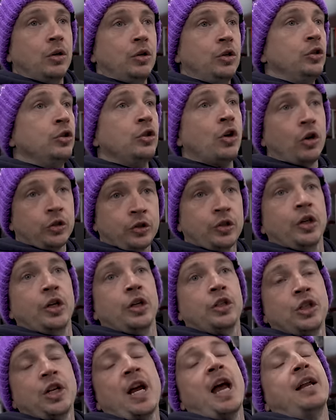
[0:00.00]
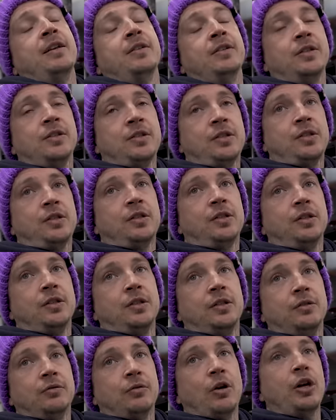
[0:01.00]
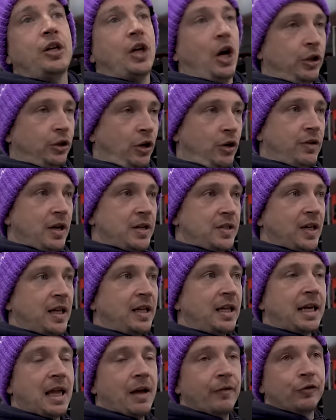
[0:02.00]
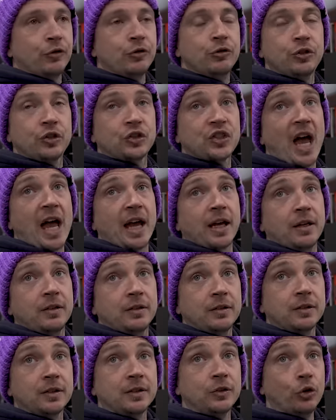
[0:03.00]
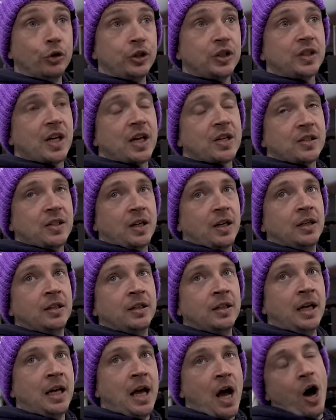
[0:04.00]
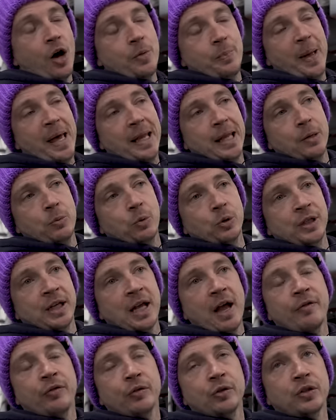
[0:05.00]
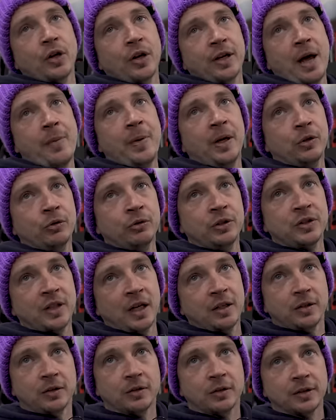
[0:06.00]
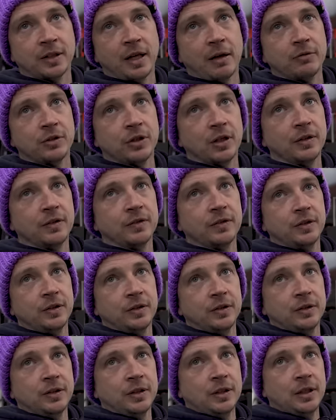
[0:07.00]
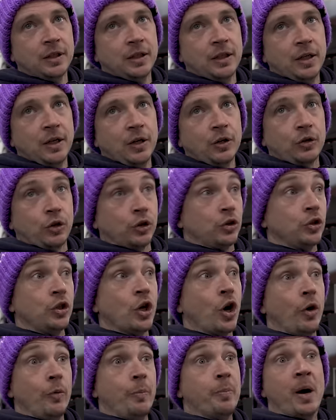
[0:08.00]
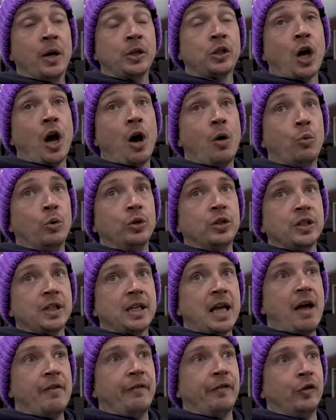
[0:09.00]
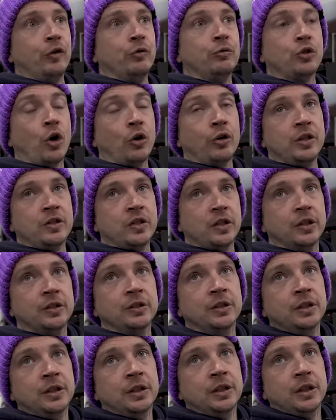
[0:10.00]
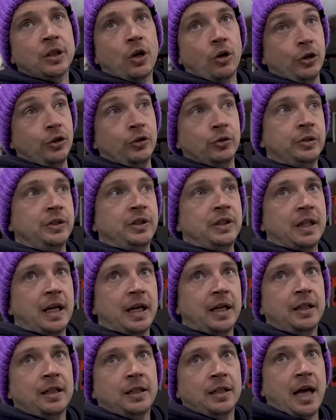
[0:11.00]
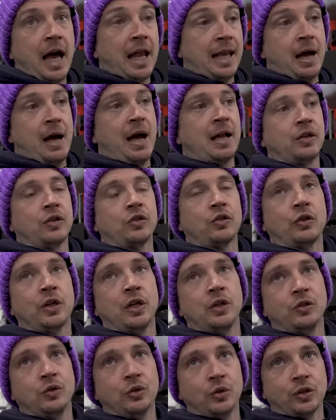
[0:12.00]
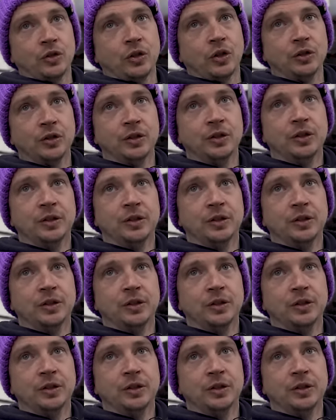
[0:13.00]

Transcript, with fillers: Not a chance, right? I know they say they get through static noise testing. I bet they wouldn't get through dynamic noise testing on a downshift. No way. Because no, my car wouldn't get through Donington on a noisy day, and that had a stock exhaust on.